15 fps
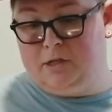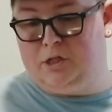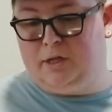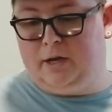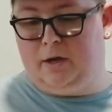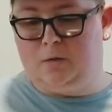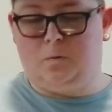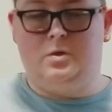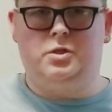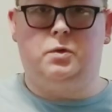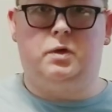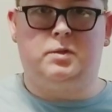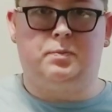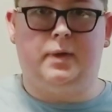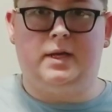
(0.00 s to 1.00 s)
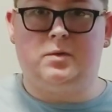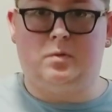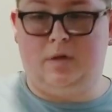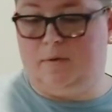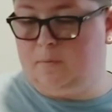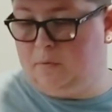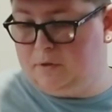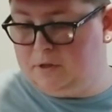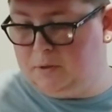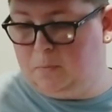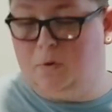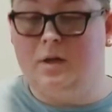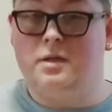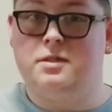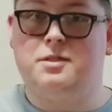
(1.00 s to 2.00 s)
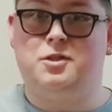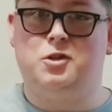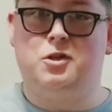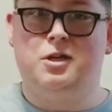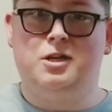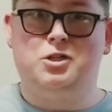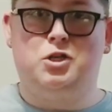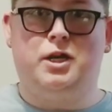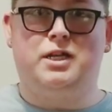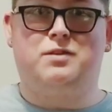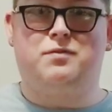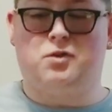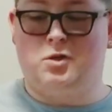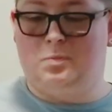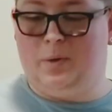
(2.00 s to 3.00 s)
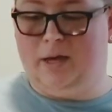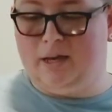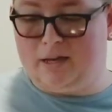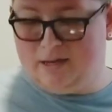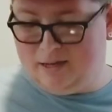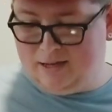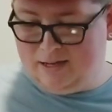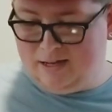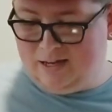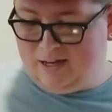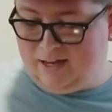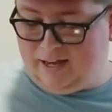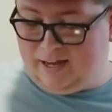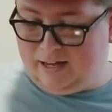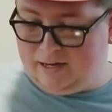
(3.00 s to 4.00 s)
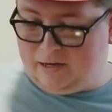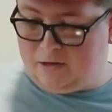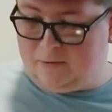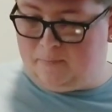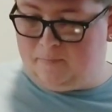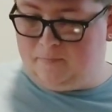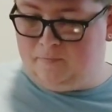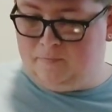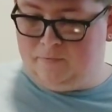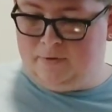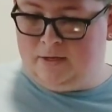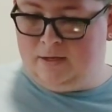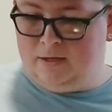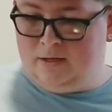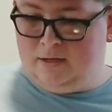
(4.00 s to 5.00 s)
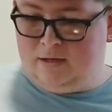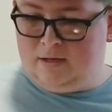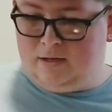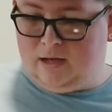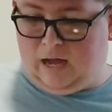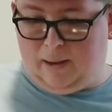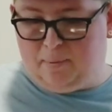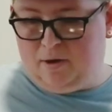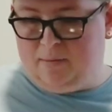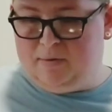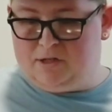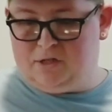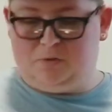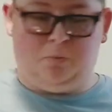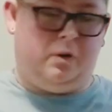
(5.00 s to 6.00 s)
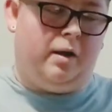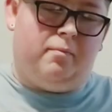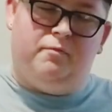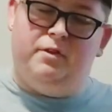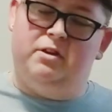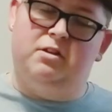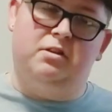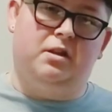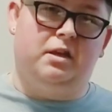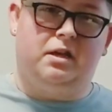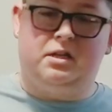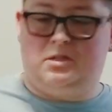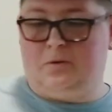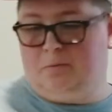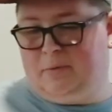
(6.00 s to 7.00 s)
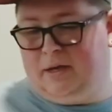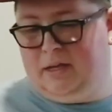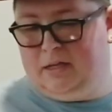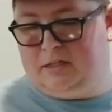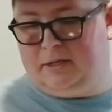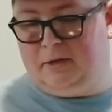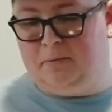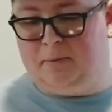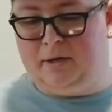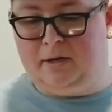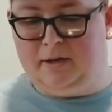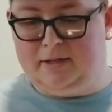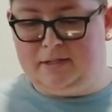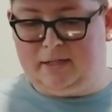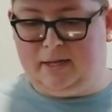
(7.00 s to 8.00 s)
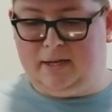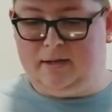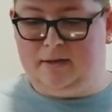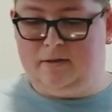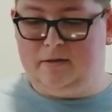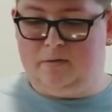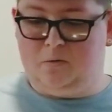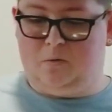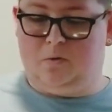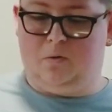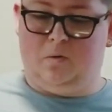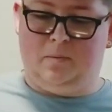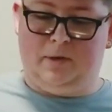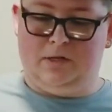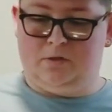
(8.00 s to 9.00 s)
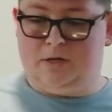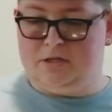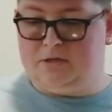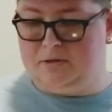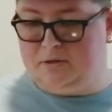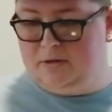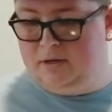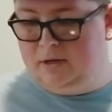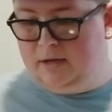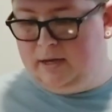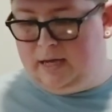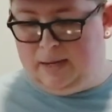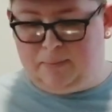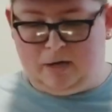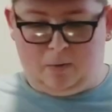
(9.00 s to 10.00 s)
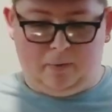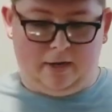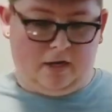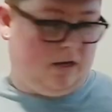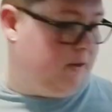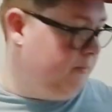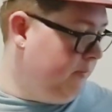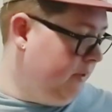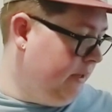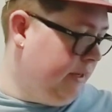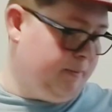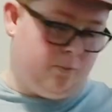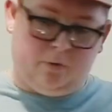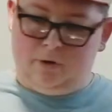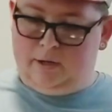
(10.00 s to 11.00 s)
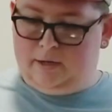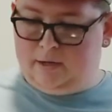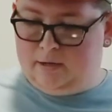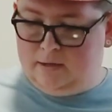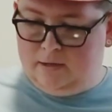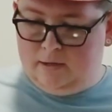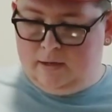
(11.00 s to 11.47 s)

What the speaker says: she carries one. She always picks whatever one she wants. She gets first pick, and I pretty much just what I'm feeling like. It's stay on my nightstand or on my dresser, and when I wake up in the morning,